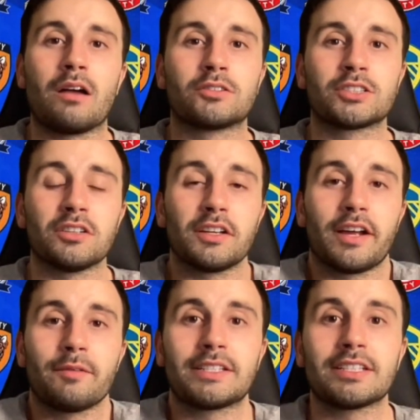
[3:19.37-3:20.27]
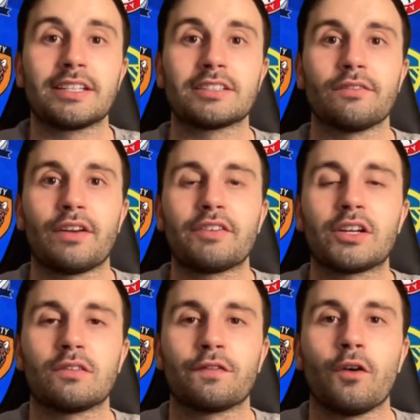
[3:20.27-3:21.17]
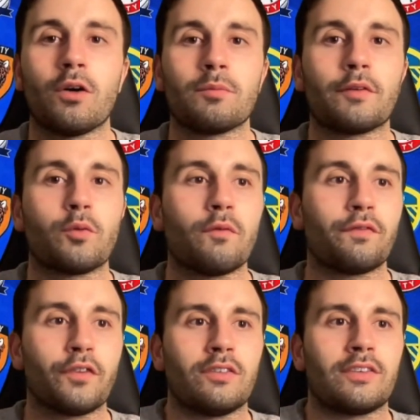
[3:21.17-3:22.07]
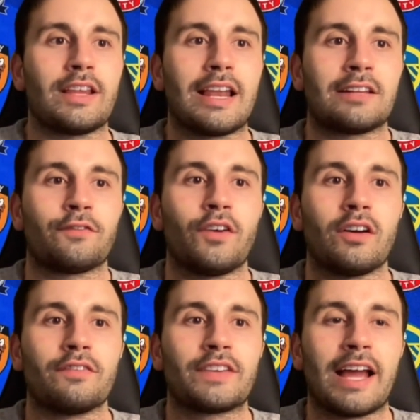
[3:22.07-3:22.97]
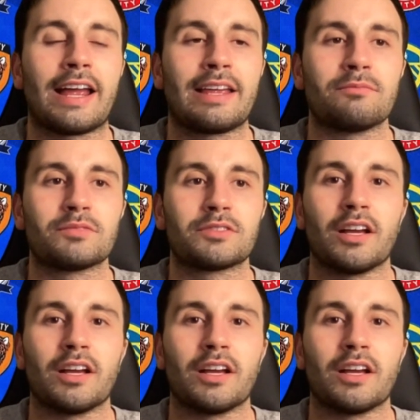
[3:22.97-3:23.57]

Sunderland go into this in very good form. They've won 4 of the last 5 games.